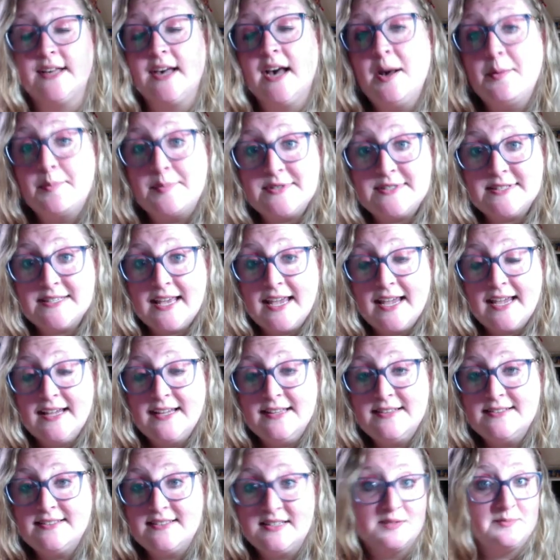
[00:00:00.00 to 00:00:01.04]
up
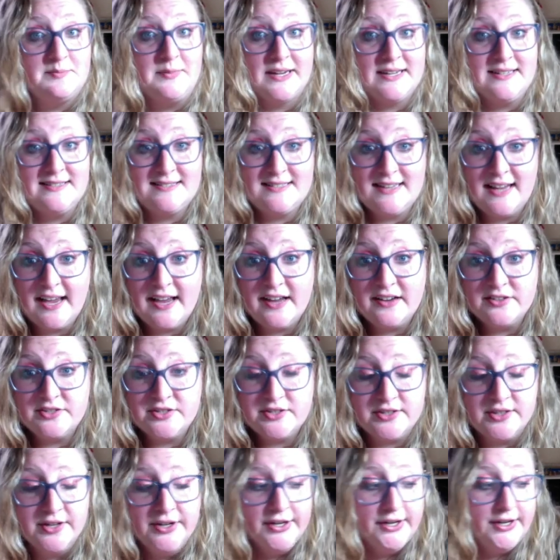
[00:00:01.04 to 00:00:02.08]
skeins in my stash
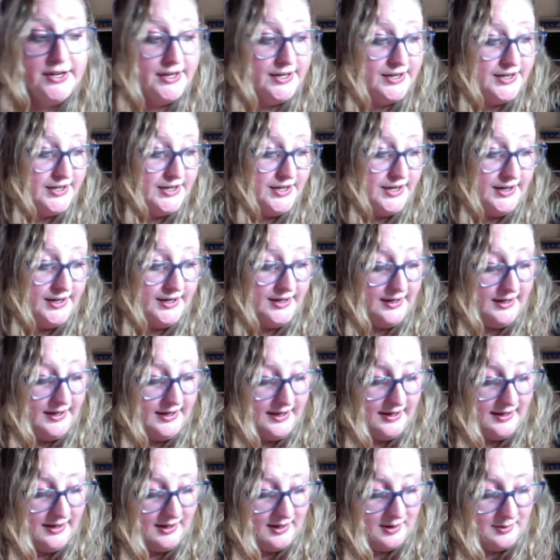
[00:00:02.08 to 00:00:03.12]

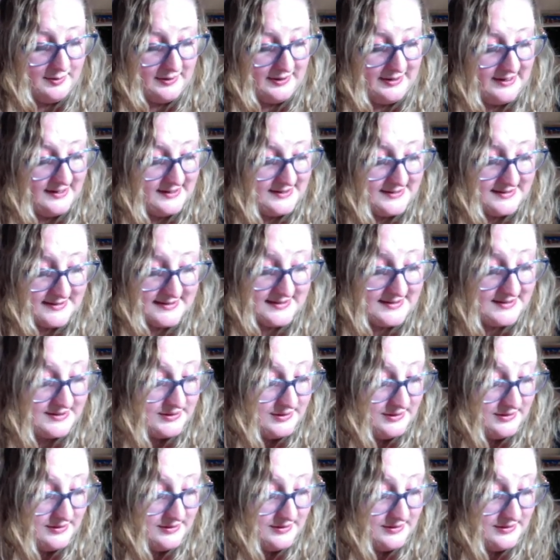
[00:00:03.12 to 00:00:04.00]
because